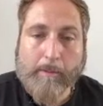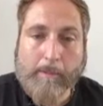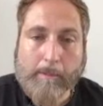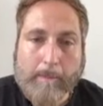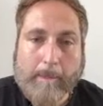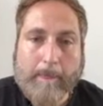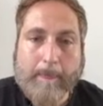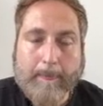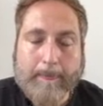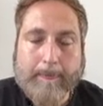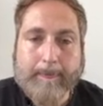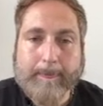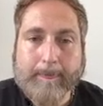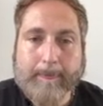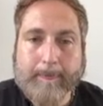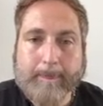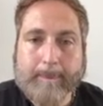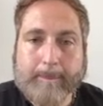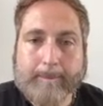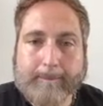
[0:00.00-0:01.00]

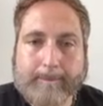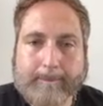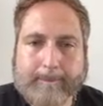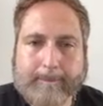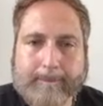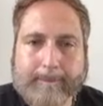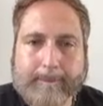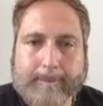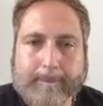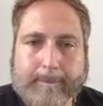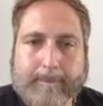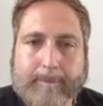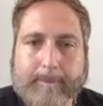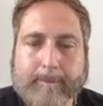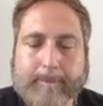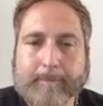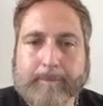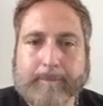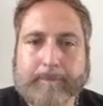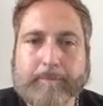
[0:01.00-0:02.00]

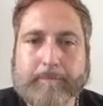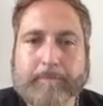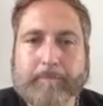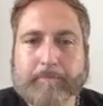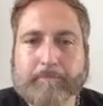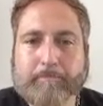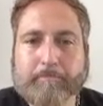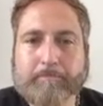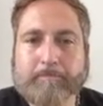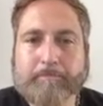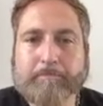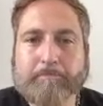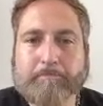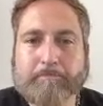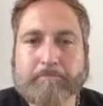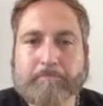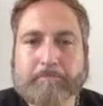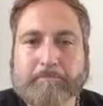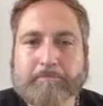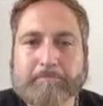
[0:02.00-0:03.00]

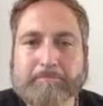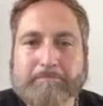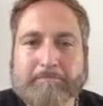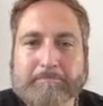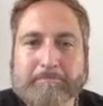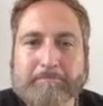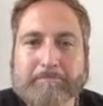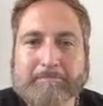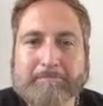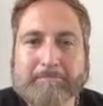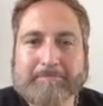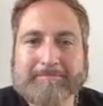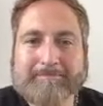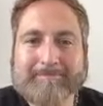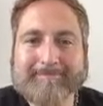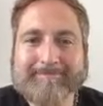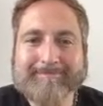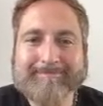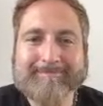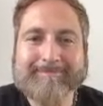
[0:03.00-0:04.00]

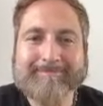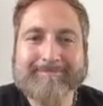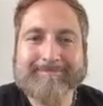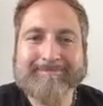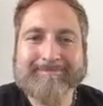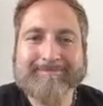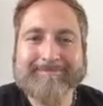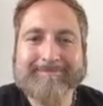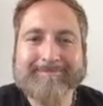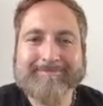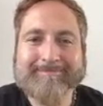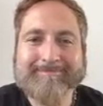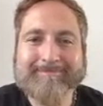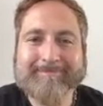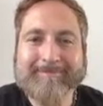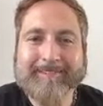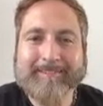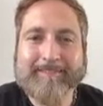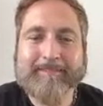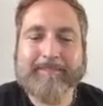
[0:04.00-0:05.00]

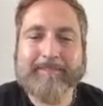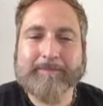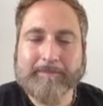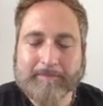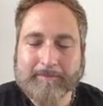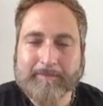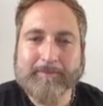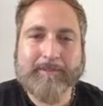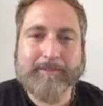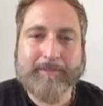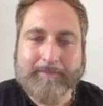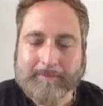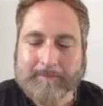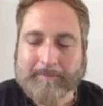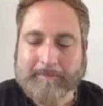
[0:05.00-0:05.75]
No words are spoken by the person on screen.